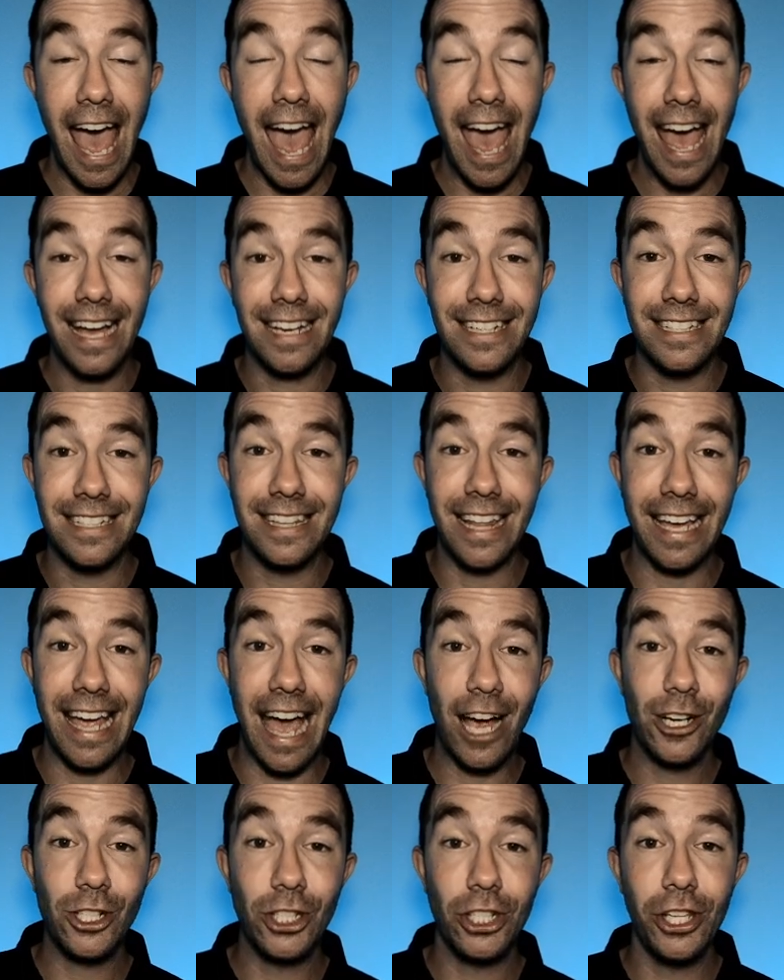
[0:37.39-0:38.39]
and they
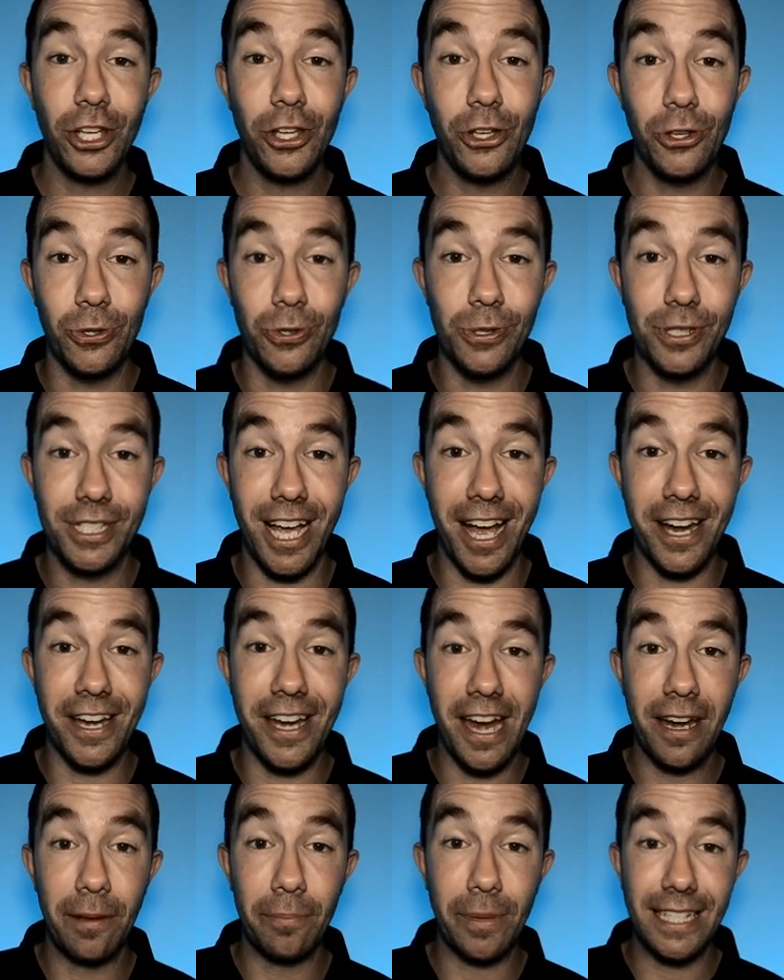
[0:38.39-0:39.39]
actually use
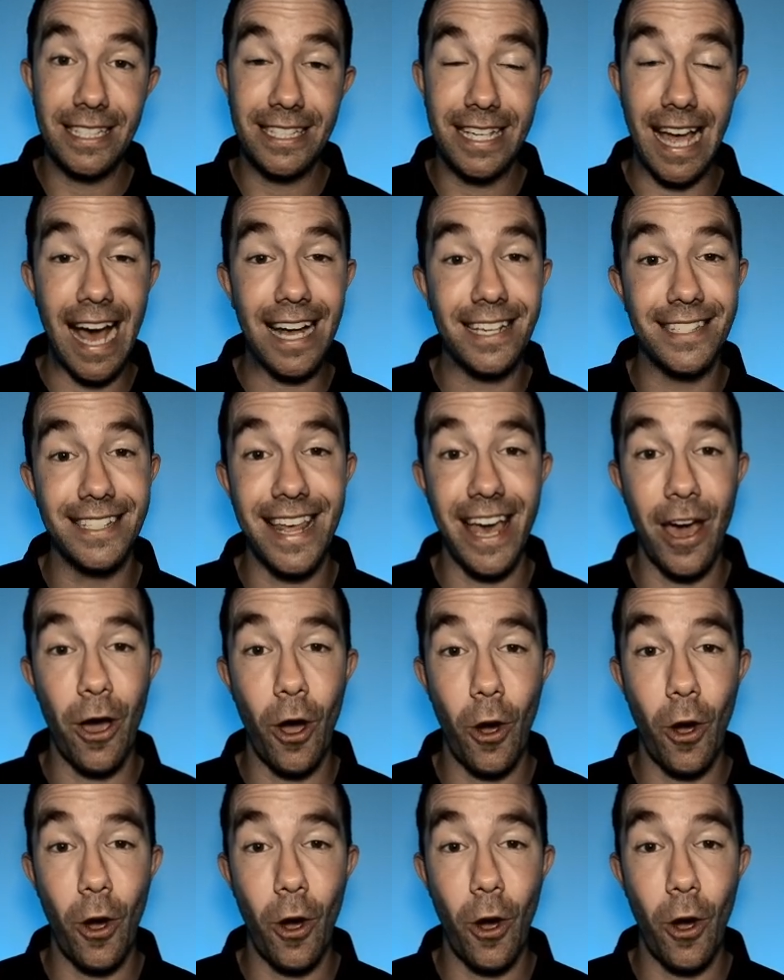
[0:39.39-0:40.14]
anemones as their